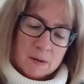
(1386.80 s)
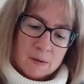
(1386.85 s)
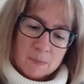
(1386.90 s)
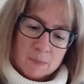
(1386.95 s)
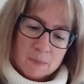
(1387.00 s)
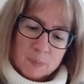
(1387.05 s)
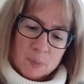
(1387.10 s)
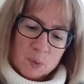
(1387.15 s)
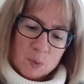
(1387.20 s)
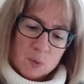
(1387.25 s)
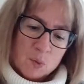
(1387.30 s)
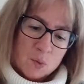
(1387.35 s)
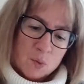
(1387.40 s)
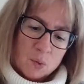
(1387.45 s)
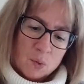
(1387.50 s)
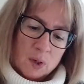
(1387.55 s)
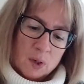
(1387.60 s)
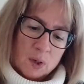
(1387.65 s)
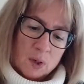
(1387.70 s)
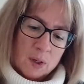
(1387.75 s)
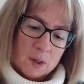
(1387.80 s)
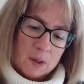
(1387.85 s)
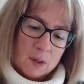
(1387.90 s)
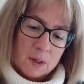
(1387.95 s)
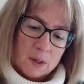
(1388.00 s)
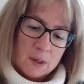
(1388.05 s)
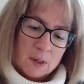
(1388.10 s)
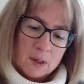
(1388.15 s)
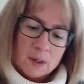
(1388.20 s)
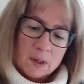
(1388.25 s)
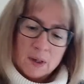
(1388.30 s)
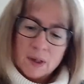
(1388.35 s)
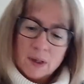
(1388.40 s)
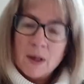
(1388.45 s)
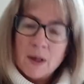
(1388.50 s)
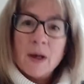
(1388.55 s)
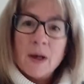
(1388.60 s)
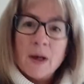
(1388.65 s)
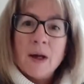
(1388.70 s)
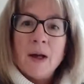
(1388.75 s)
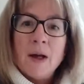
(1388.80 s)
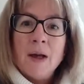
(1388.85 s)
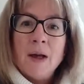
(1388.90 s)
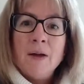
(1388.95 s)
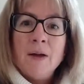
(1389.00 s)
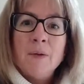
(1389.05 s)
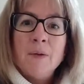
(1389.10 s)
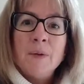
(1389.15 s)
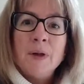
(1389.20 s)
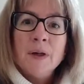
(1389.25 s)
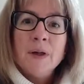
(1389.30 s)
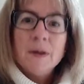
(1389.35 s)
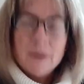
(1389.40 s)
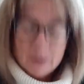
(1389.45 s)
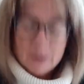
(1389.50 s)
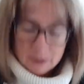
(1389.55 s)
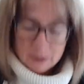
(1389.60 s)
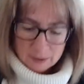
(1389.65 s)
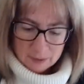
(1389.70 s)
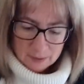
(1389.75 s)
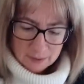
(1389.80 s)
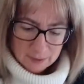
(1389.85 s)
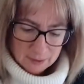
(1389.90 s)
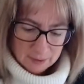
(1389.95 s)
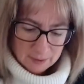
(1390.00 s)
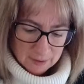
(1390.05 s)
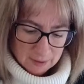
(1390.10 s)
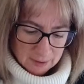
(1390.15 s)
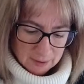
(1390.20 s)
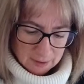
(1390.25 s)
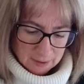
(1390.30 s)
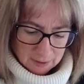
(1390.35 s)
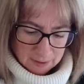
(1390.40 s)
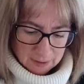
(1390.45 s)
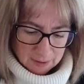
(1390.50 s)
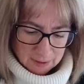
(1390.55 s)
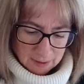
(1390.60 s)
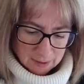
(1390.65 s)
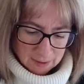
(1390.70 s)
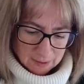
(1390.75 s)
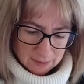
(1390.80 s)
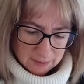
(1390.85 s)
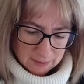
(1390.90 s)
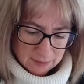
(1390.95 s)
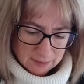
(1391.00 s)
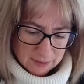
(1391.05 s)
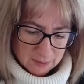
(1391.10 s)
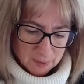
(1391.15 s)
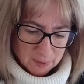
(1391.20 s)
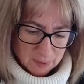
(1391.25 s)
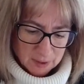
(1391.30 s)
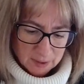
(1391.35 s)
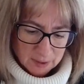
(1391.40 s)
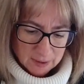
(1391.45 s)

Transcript: ball. There we are. Last one.